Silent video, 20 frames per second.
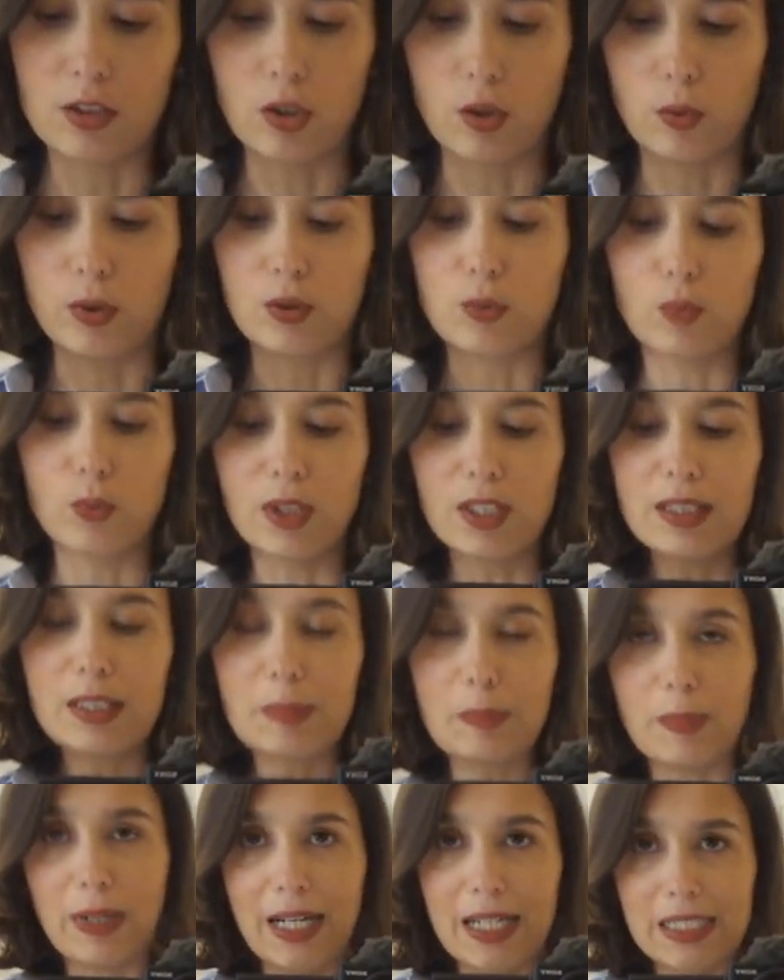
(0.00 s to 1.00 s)
So it really
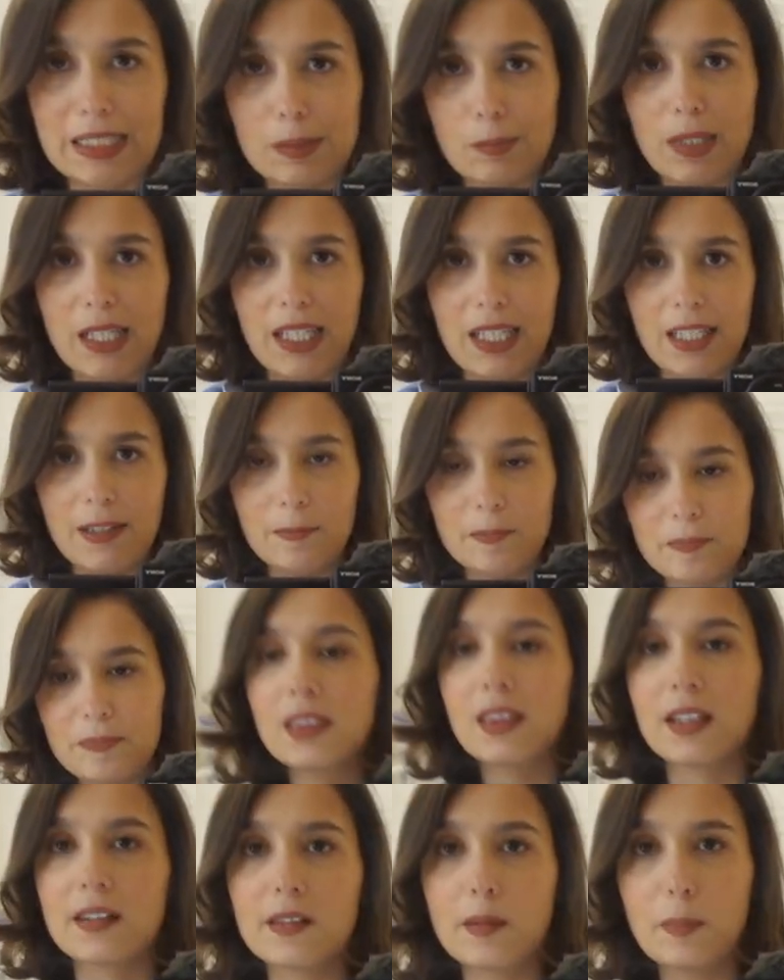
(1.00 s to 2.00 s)
bugs me.
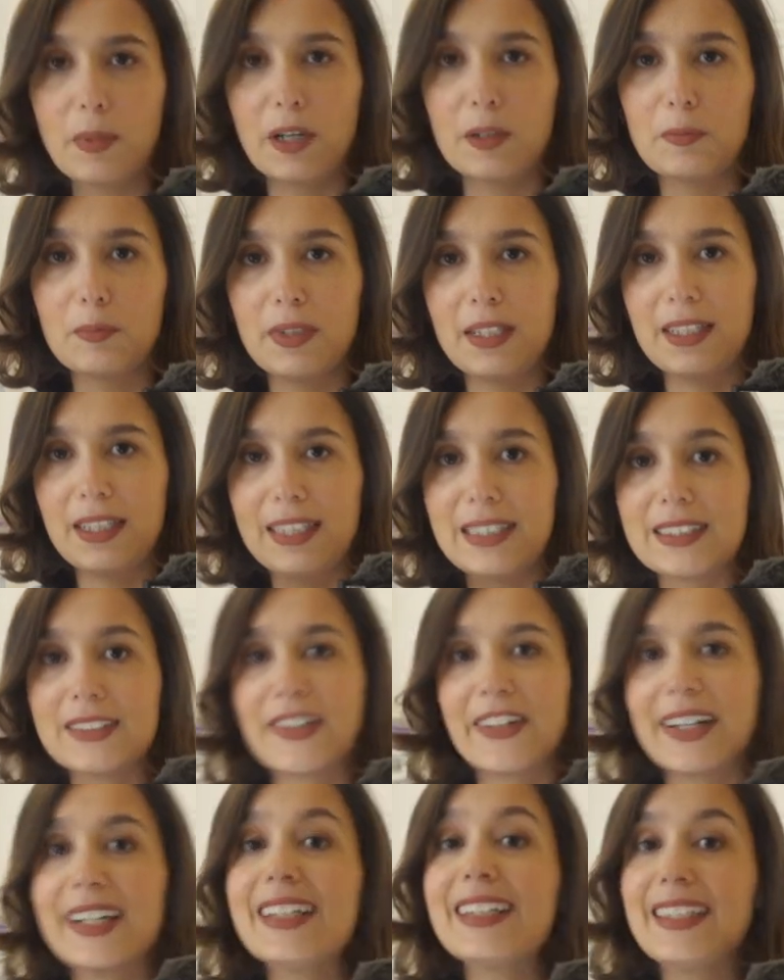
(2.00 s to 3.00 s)
This apartment is
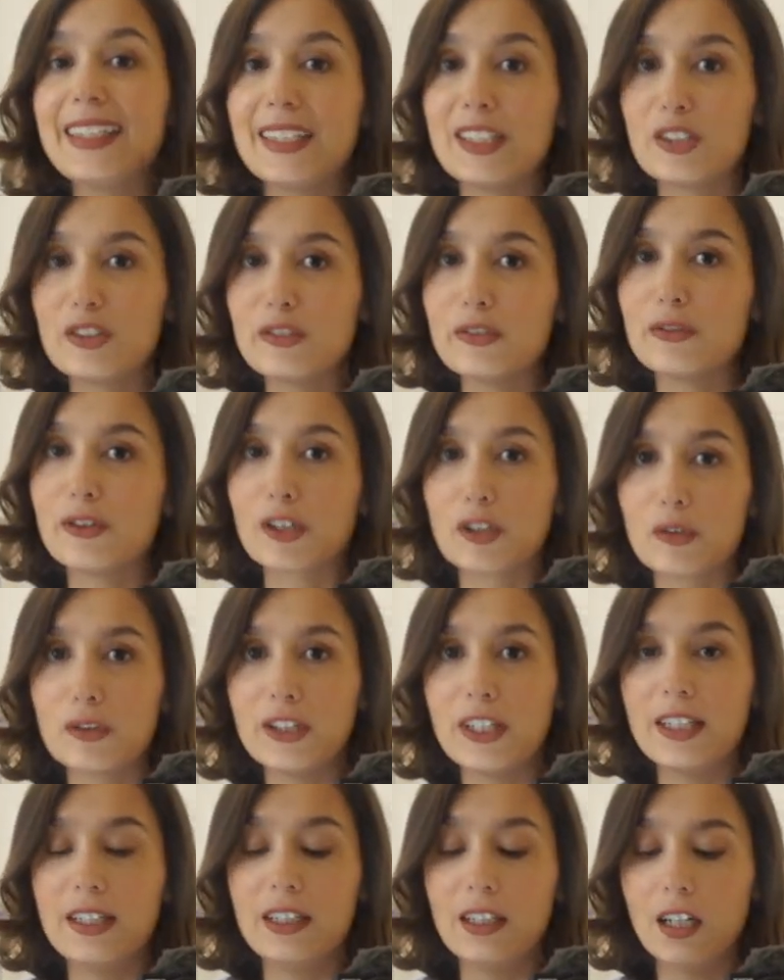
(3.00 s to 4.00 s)
not ideal for
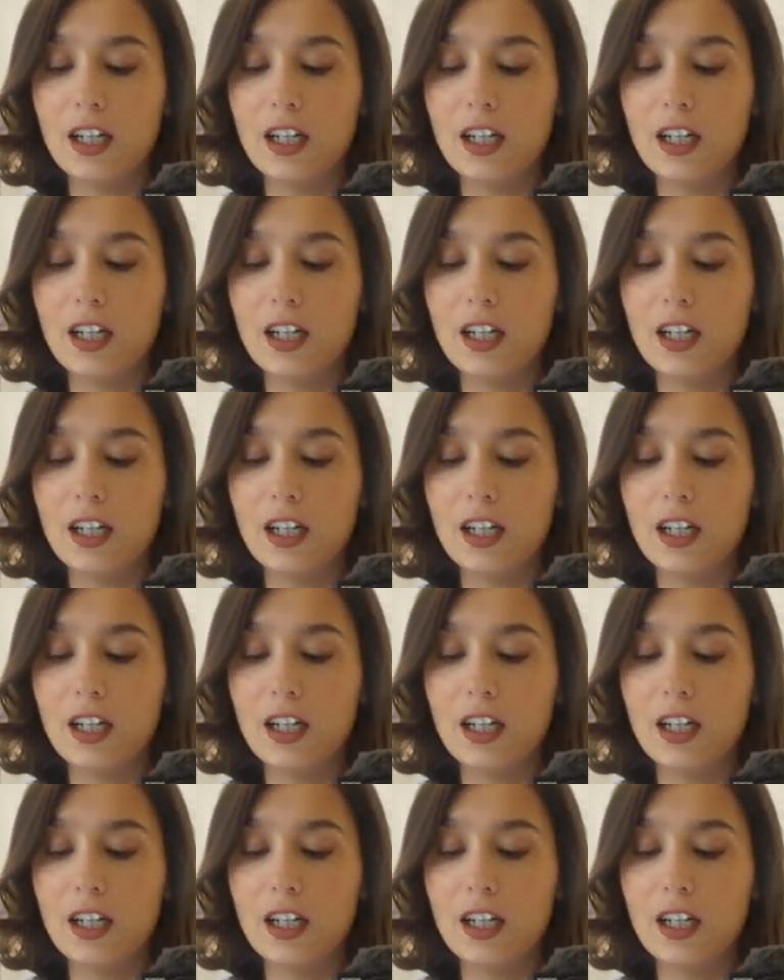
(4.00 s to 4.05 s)
creating